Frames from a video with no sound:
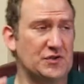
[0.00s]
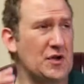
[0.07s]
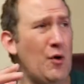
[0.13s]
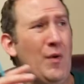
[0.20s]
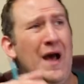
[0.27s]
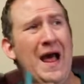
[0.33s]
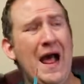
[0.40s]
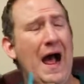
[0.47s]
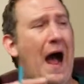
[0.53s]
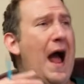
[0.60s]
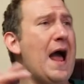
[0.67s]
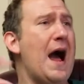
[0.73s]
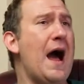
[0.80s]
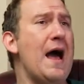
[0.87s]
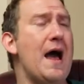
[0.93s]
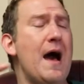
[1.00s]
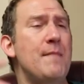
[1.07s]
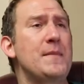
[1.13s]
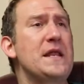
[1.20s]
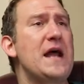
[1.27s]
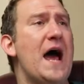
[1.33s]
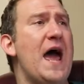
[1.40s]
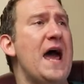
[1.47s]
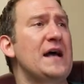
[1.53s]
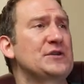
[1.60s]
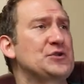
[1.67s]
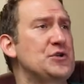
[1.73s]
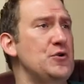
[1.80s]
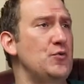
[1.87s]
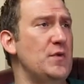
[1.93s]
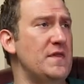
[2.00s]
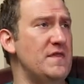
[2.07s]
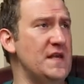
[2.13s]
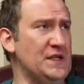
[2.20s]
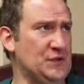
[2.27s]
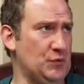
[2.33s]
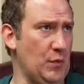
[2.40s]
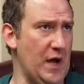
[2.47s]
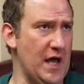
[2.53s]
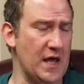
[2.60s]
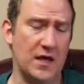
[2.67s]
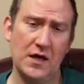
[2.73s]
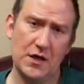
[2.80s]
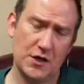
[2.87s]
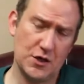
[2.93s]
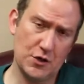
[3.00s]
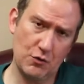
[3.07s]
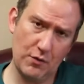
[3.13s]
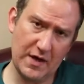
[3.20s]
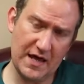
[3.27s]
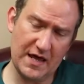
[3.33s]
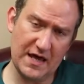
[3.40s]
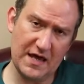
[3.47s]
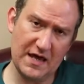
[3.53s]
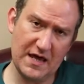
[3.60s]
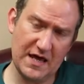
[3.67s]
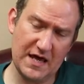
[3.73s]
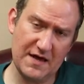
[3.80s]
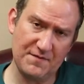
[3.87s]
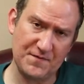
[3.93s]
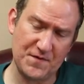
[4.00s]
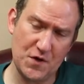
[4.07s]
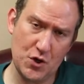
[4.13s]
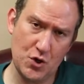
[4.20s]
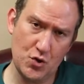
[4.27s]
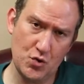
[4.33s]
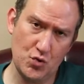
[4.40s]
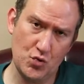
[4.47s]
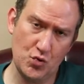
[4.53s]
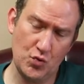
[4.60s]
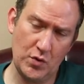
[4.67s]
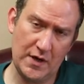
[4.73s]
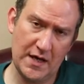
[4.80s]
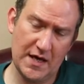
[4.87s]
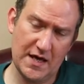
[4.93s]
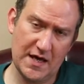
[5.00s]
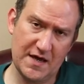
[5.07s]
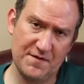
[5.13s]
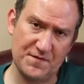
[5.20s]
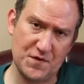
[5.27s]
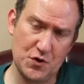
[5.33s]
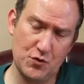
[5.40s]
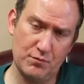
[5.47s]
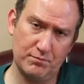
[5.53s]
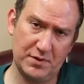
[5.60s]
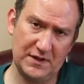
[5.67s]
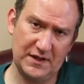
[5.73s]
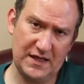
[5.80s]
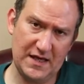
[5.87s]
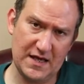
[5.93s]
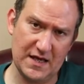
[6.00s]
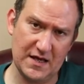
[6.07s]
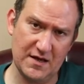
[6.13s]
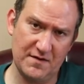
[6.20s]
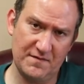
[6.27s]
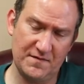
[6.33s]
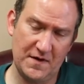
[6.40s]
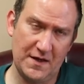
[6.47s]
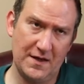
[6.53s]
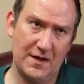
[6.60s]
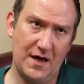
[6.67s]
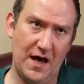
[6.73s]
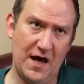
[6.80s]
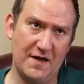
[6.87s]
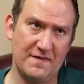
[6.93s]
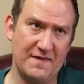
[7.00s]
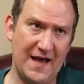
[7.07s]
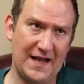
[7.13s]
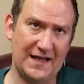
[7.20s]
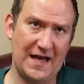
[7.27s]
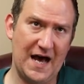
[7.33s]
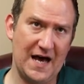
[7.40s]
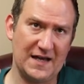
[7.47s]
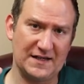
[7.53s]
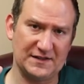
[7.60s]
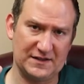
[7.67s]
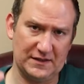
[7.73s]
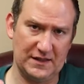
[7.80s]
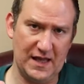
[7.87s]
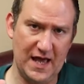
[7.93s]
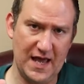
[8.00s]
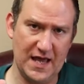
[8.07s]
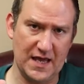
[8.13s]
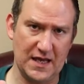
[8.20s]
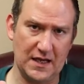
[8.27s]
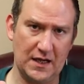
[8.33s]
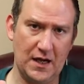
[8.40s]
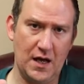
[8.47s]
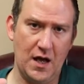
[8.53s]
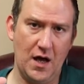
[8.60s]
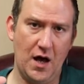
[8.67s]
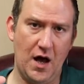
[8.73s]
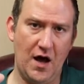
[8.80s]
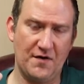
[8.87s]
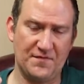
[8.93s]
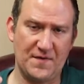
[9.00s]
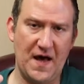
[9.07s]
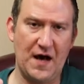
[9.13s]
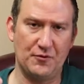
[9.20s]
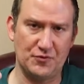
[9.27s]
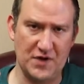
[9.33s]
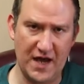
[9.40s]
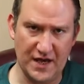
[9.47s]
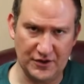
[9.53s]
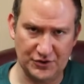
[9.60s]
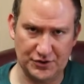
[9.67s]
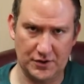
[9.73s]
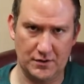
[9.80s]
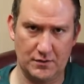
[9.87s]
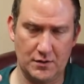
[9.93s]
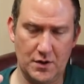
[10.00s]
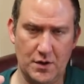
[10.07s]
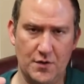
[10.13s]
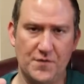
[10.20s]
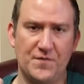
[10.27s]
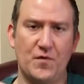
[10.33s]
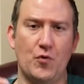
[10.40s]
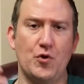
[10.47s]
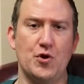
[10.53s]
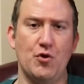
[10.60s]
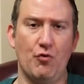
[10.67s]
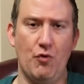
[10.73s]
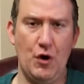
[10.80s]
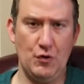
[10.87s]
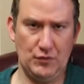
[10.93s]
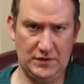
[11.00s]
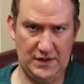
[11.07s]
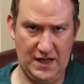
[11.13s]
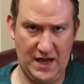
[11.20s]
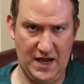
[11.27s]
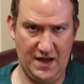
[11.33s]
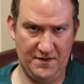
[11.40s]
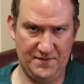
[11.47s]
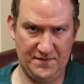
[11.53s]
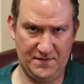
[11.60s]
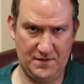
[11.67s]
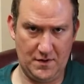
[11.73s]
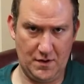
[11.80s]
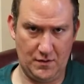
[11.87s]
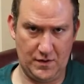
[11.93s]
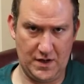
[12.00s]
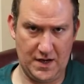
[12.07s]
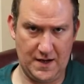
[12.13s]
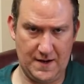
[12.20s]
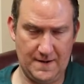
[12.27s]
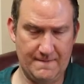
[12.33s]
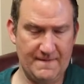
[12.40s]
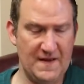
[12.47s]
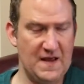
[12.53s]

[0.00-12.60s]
So, I ask you in this way, you know, if you believe that God is laying a foundation for your own life, okay?